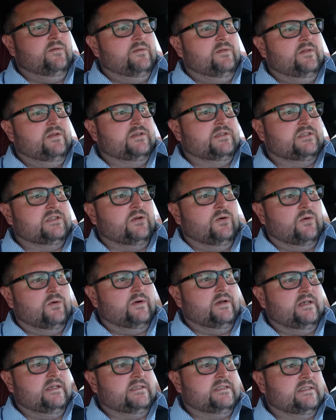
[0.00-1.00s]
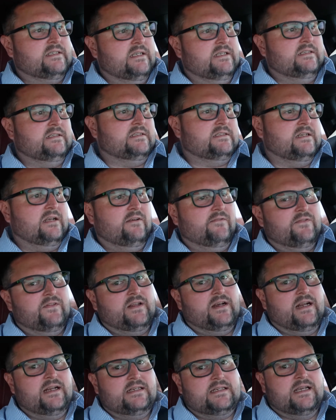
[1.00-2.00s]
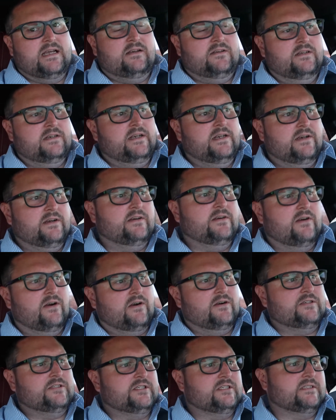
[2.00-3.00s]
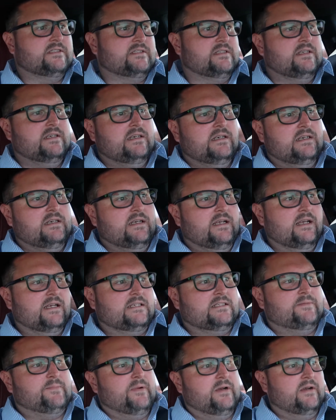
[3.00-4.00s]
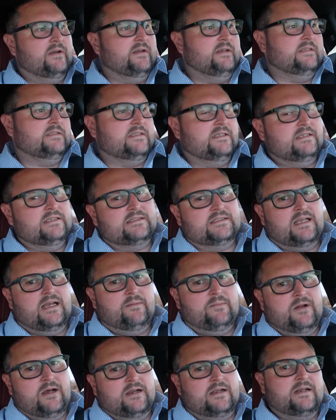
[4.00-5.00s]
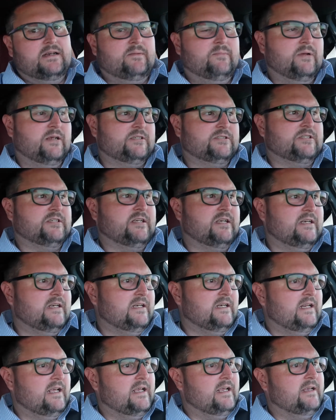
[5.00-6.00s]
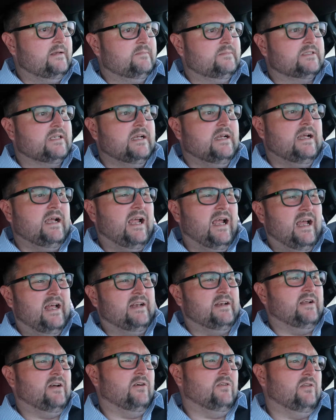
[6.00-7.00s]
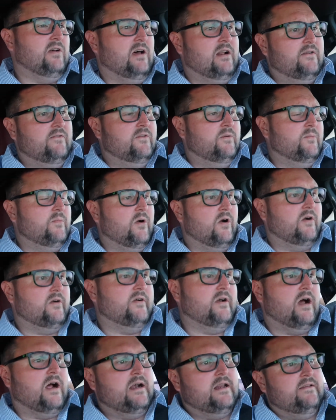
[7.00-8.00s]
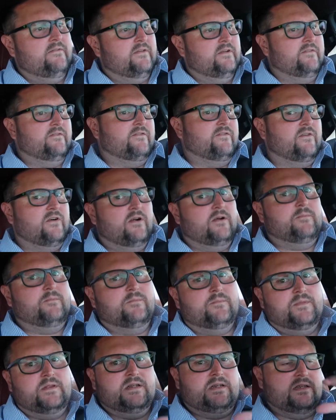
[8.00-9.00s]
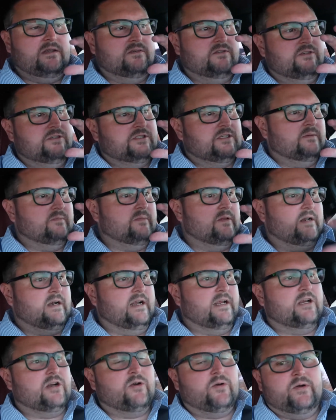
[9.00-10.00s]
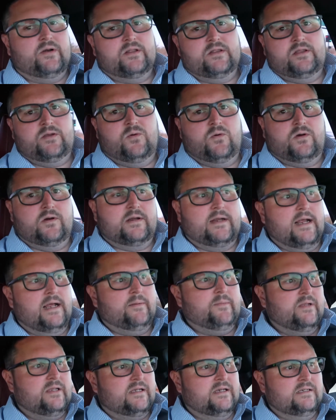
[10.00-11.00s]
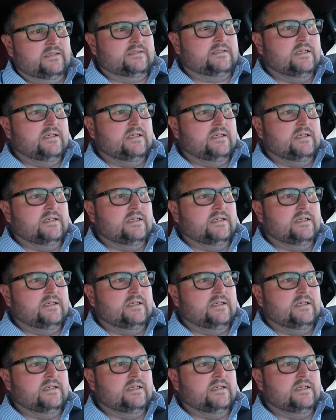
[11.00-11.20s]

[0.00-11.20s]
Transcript: the stories and stuff that I tell in here are just experiences. I'm not going to mention any names, and a lot of them are not even from the dealership that I currently work at, because